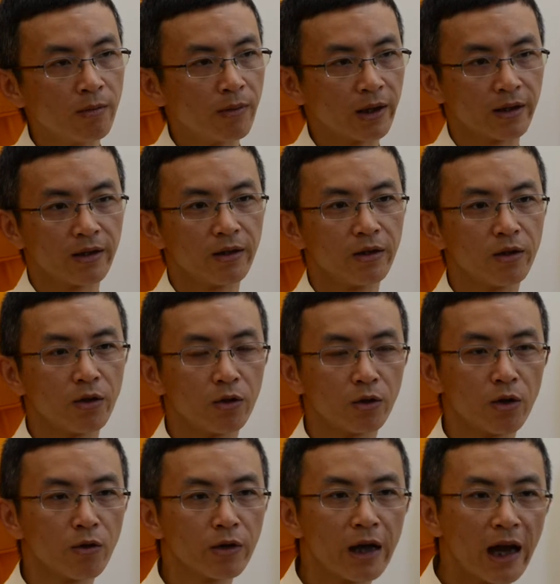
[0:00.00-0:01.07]
but you
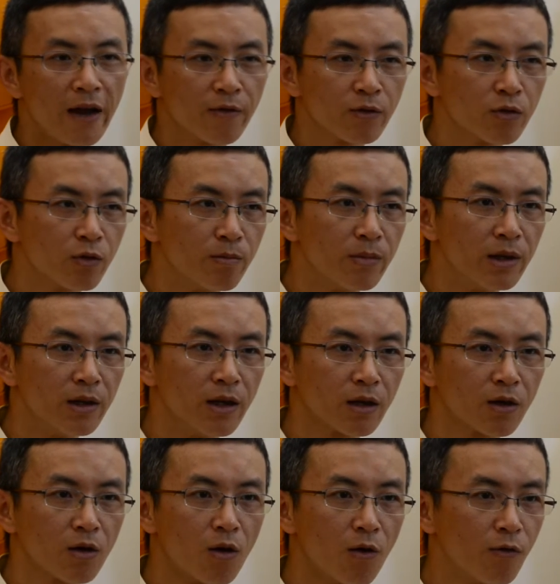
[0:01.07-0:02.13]
don't have to be a
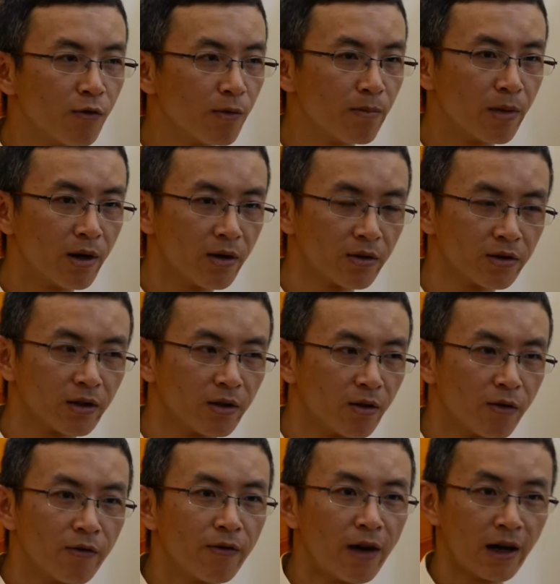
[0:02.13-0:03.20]
kung fu person
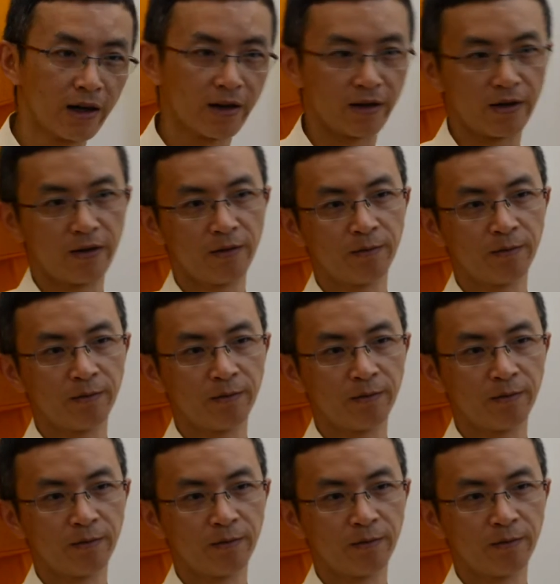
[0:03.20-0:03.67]
or fighter.